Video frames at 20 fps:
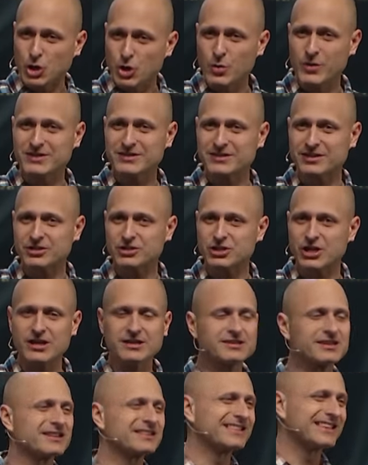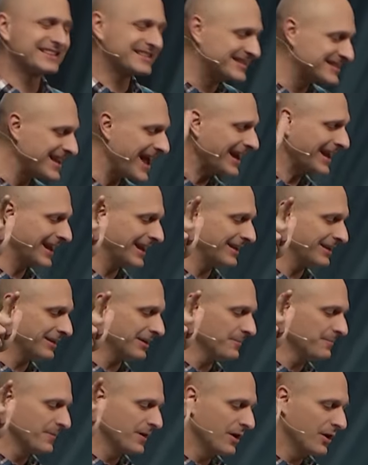who is this Jesus? The second
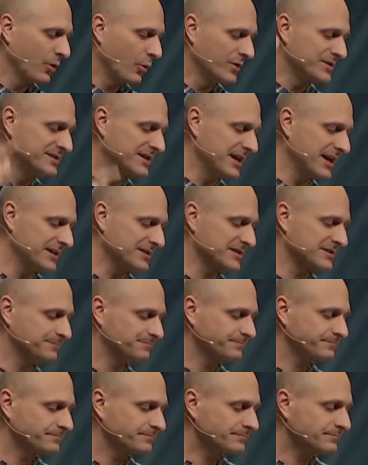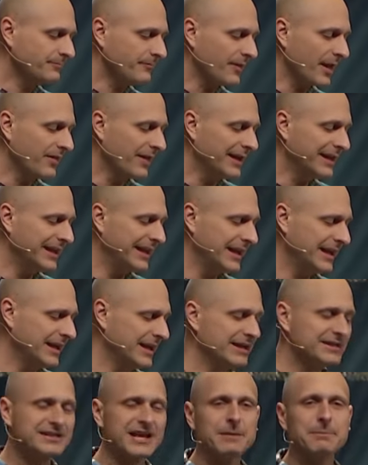was this, that he
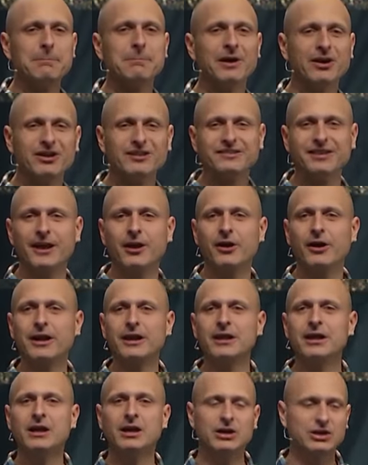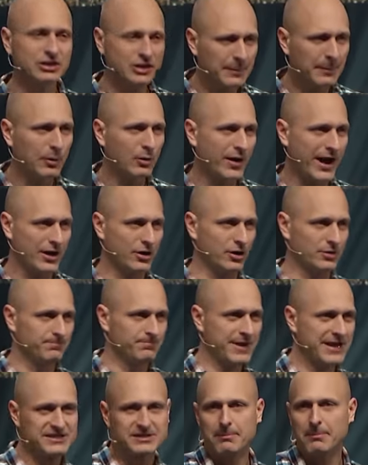is a military liberator.
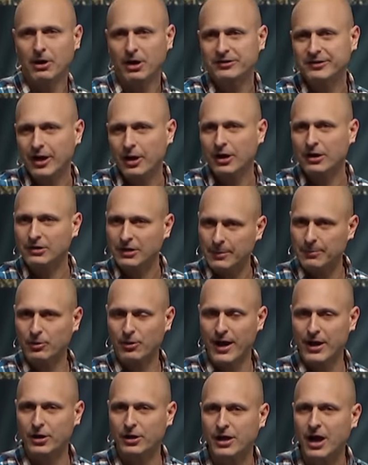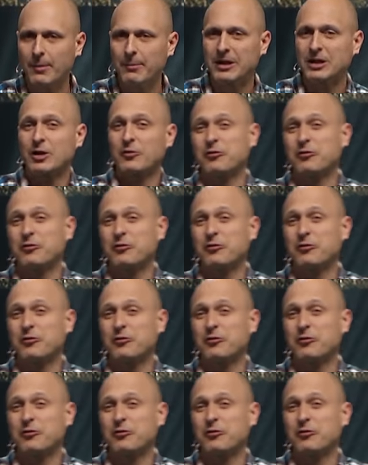He's a military liberator coming to